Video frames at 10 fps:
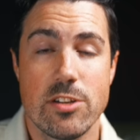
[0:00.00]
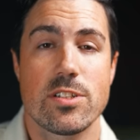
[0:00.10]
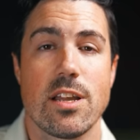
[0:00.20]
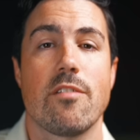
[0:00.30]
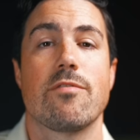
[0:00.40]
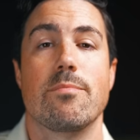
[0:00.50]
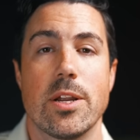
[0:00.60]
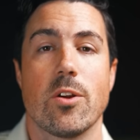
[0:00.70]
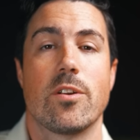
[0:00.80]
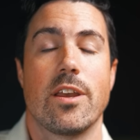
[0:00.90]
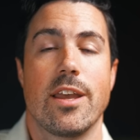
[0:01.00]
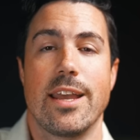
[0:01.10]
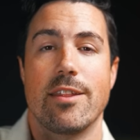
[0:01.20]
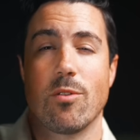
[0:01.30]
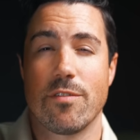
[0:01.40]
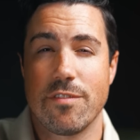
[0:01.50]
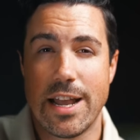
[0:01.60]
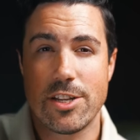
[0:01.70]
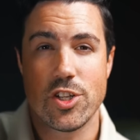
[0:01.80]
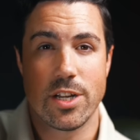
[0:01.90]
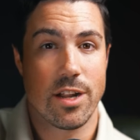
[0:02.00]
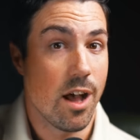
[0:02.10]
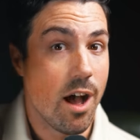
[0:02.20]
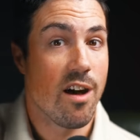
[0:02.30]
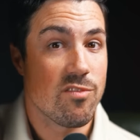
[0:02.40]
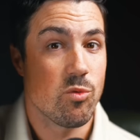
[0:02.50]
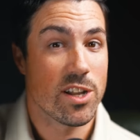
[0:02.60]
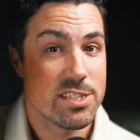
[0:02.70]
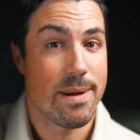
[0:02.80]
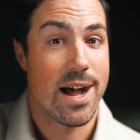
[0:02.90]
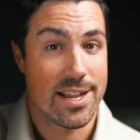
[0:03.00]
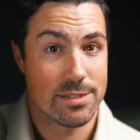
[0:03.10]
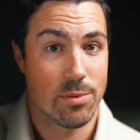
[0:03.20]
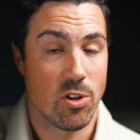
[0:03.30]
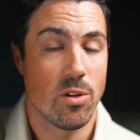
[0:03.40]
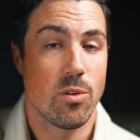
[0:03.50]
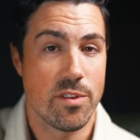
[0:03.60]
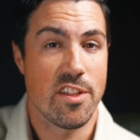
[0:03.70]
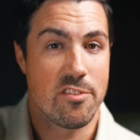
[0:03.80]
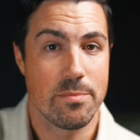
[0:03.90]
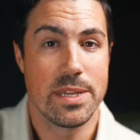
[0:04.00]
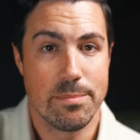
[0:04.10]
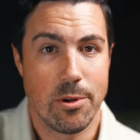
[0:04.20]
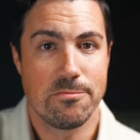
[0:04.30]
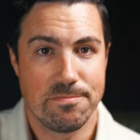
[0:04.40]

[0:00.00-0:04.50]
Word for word: yourself mirrored in the reflection of what's possible with other people